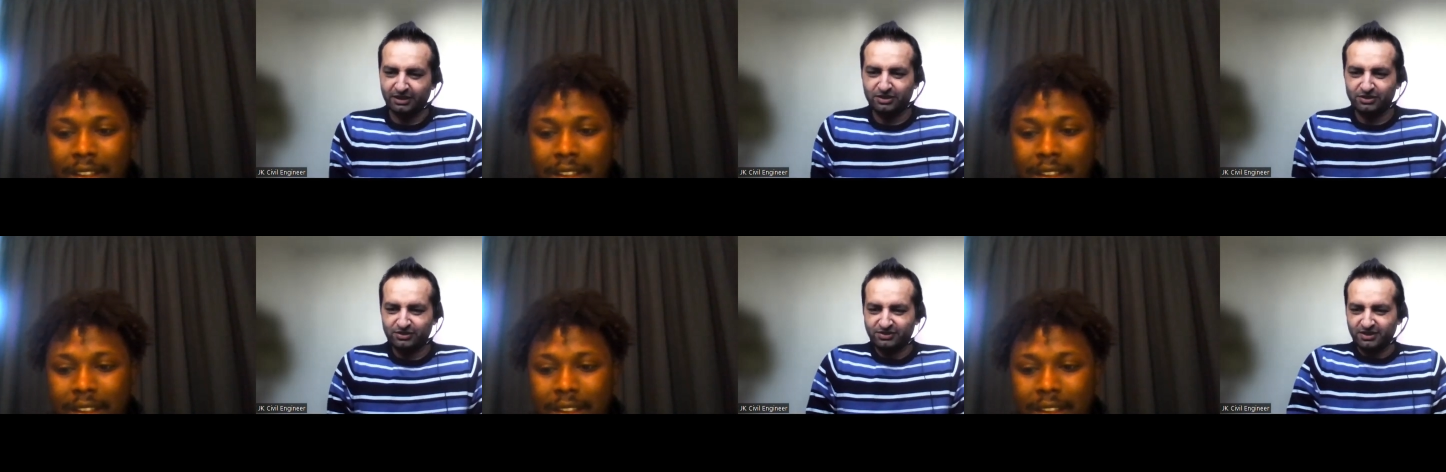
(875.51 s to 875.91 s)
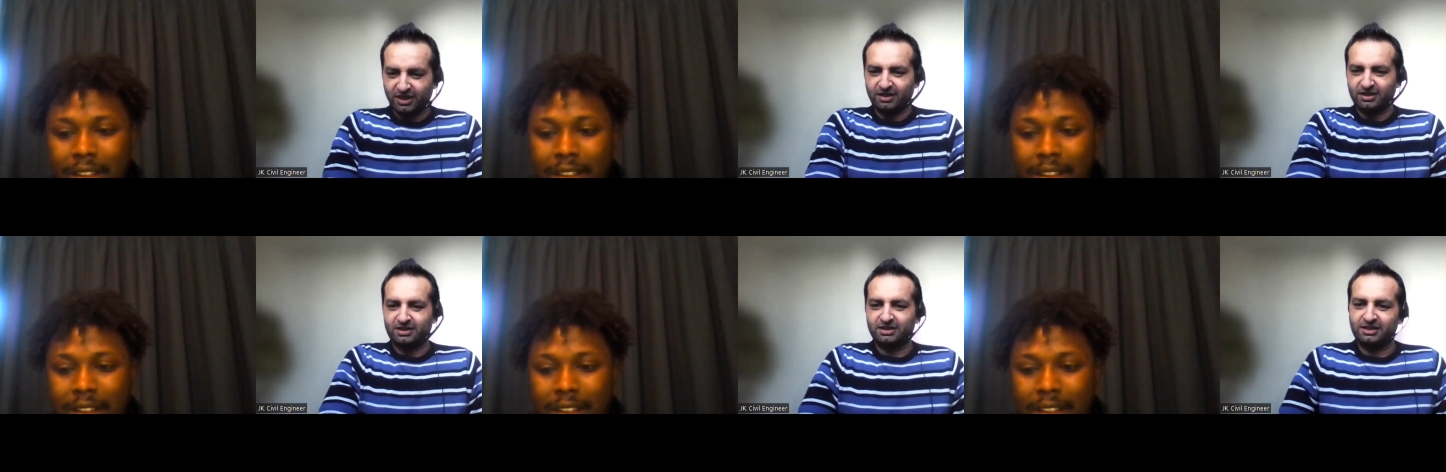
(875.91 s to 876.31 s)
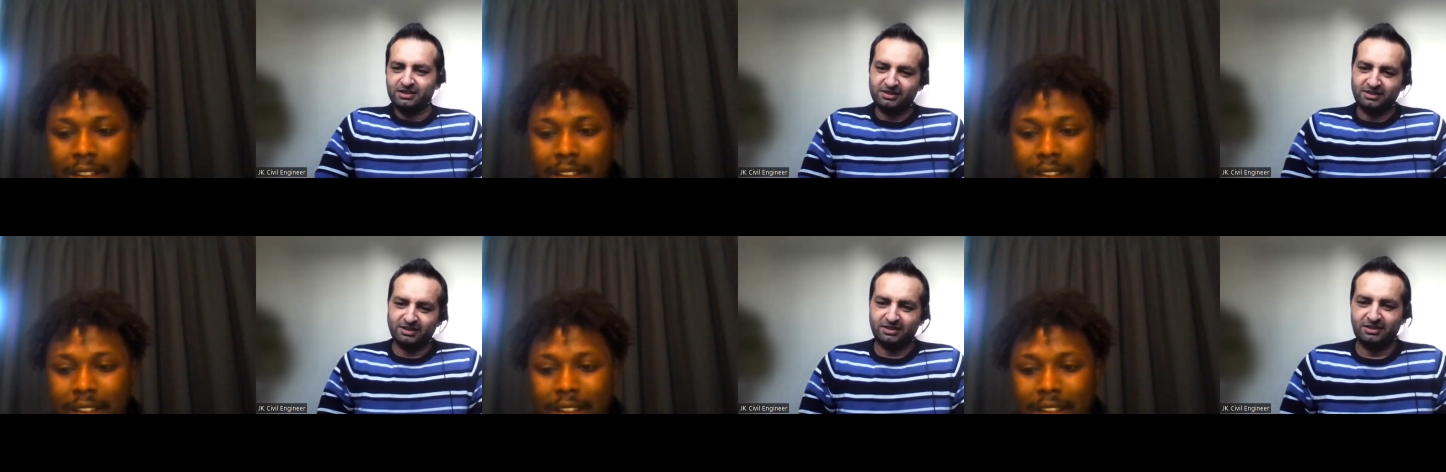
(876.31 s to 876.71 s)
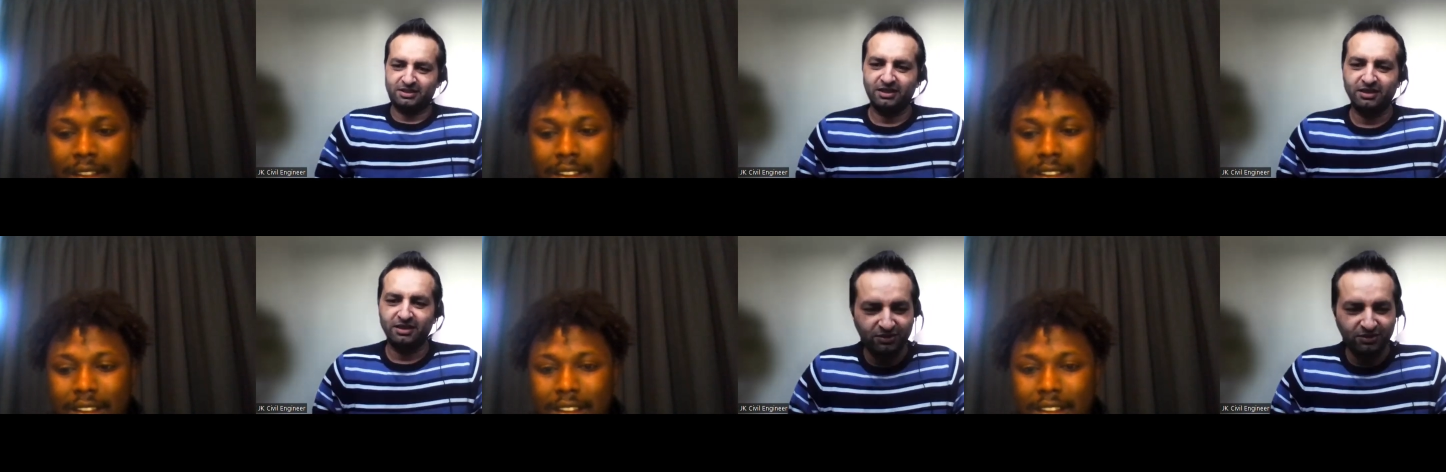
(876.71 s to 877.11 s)
Speaker 1: exactly
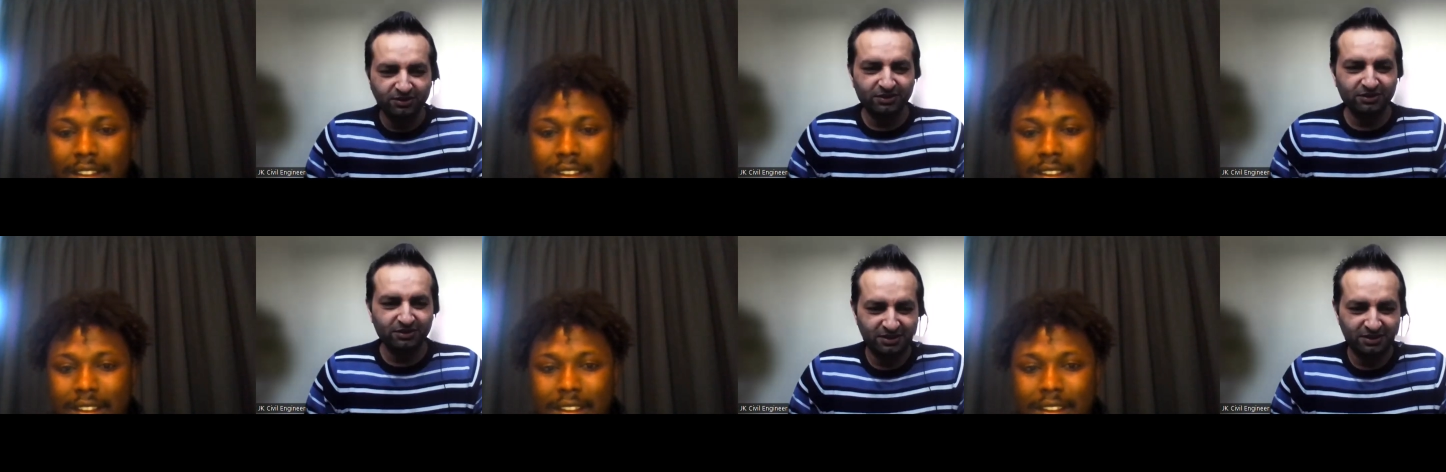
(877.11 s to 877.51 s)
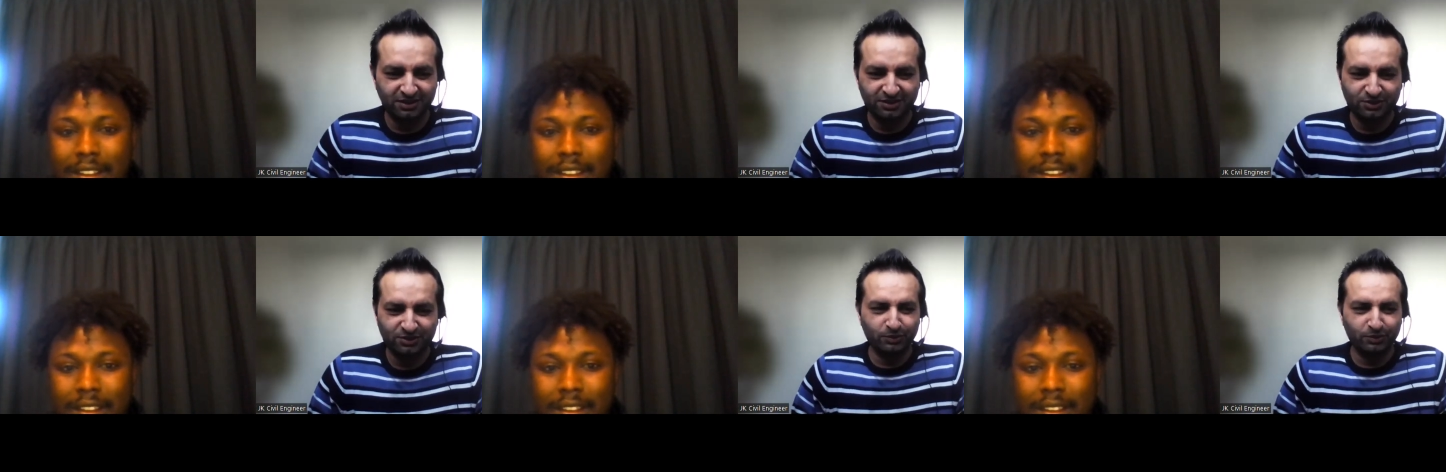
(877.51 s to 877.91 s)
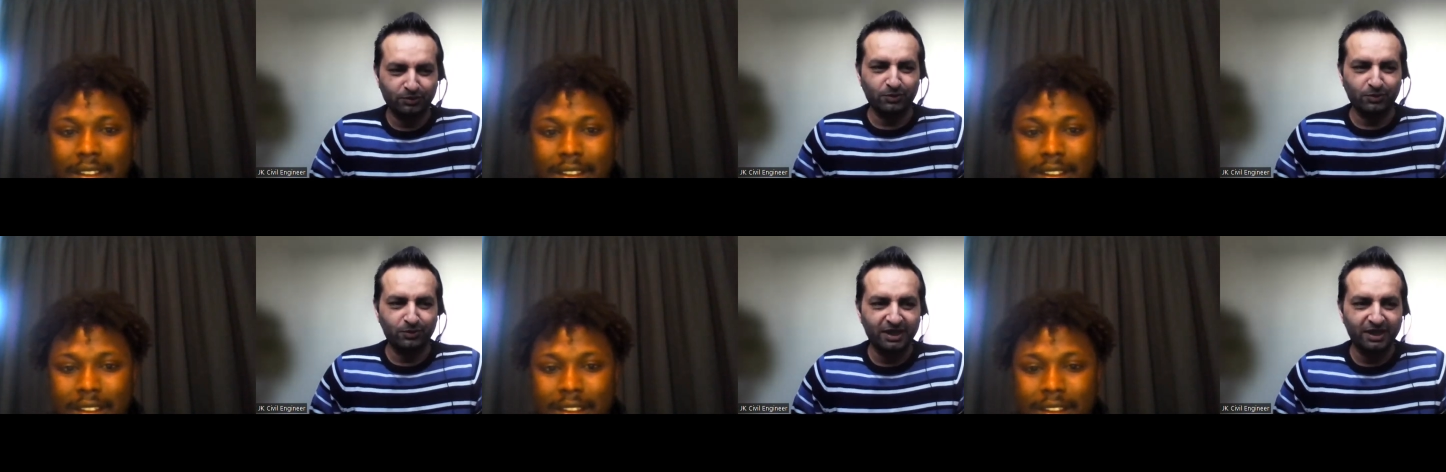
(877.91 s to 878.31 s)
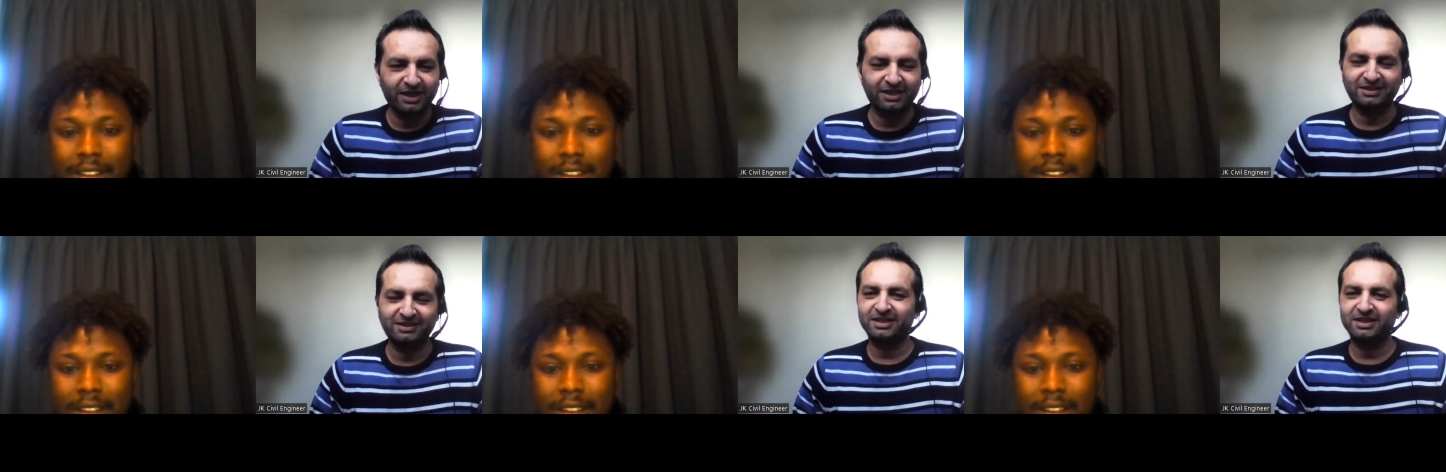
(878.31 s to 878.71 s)
16:30, you were
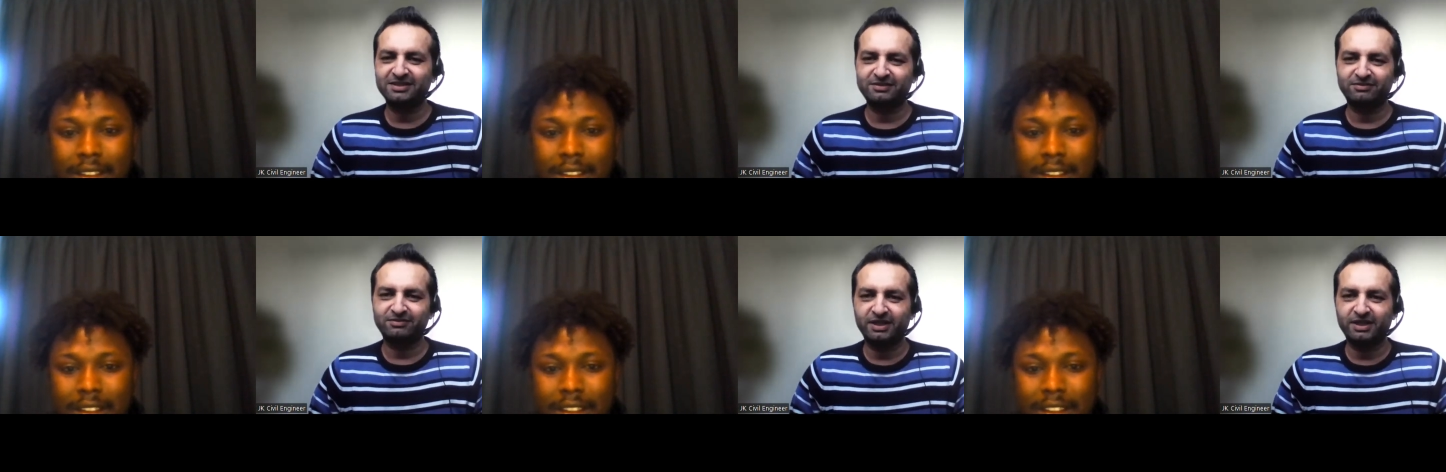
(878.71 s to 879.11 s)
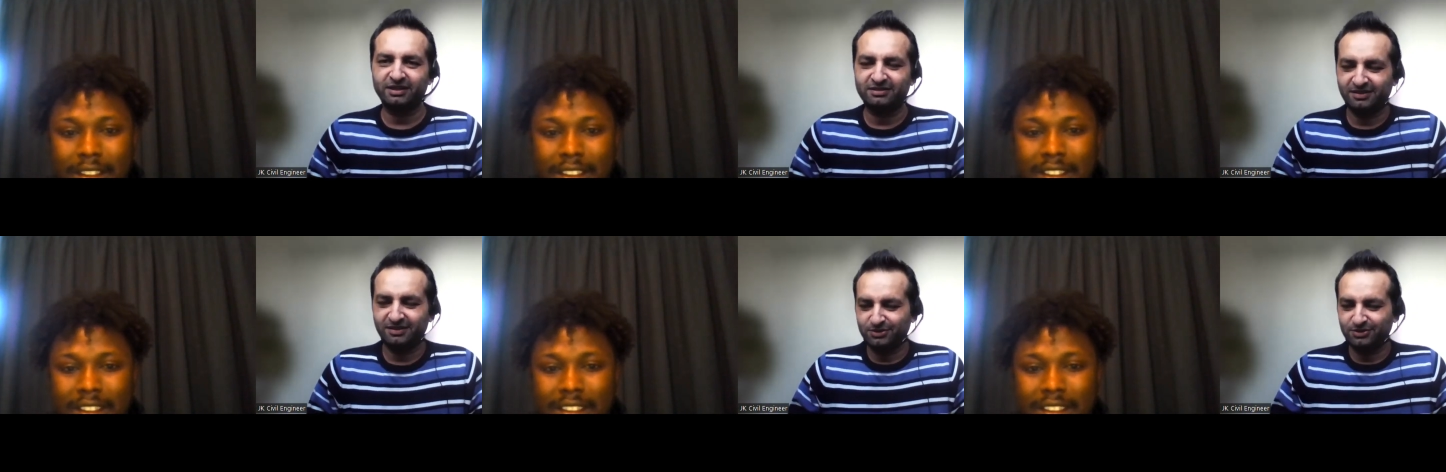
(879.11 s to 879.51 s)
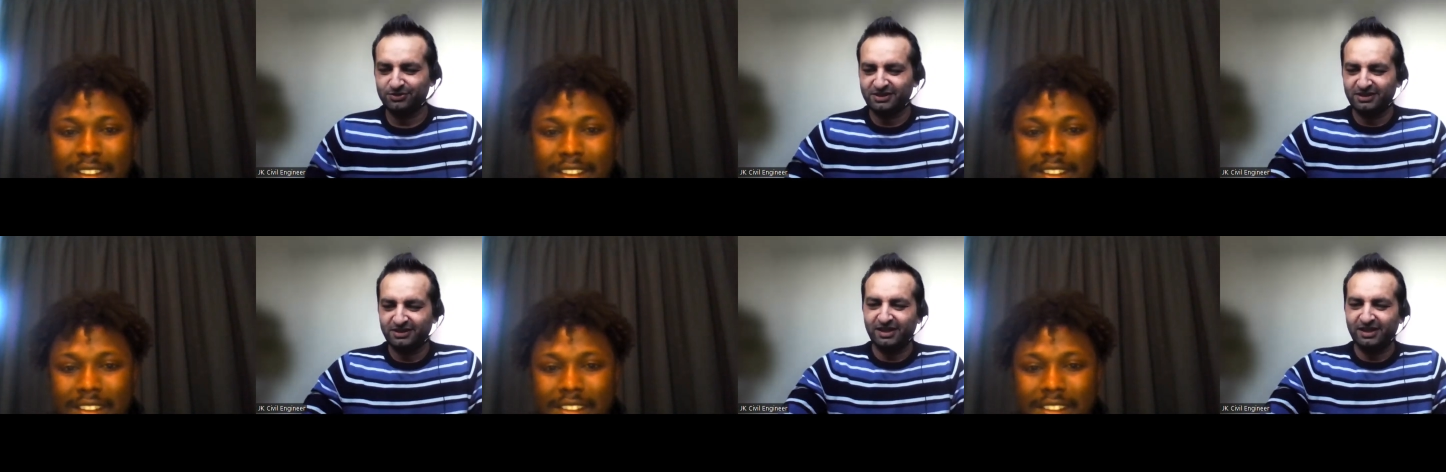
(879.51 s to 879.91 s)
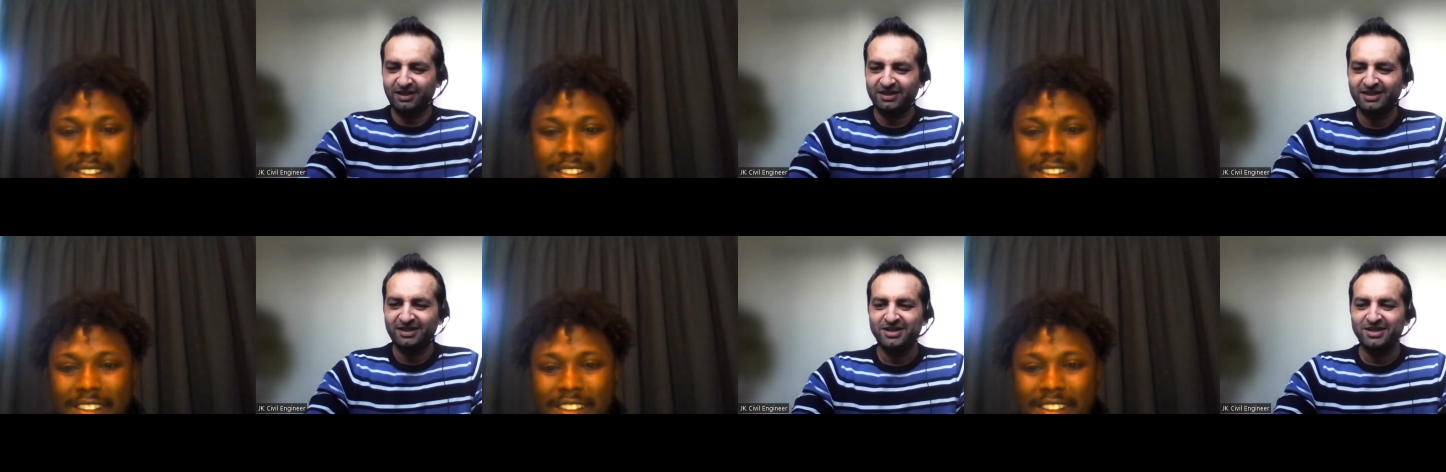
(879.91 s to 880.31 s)
online. That's great to see that.